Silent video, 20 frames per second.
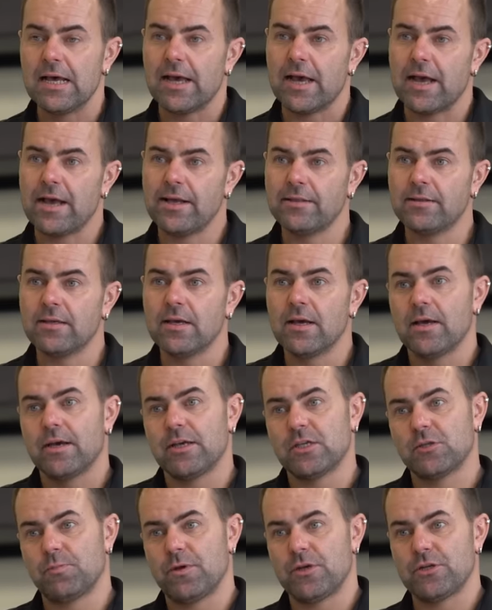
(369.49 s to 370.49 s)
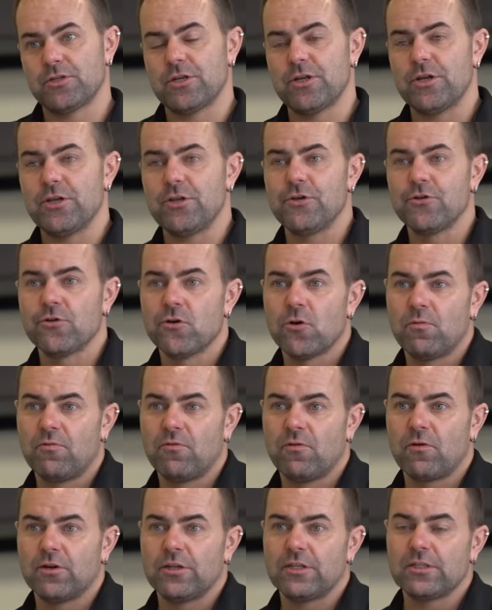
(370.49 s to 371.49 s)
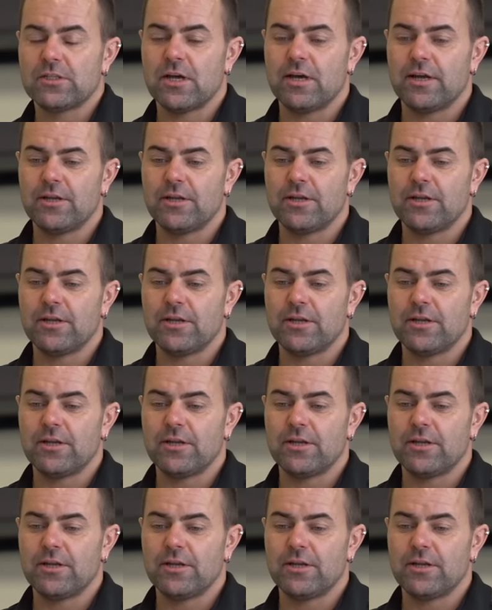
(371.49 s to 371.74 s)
and especially in Europe for these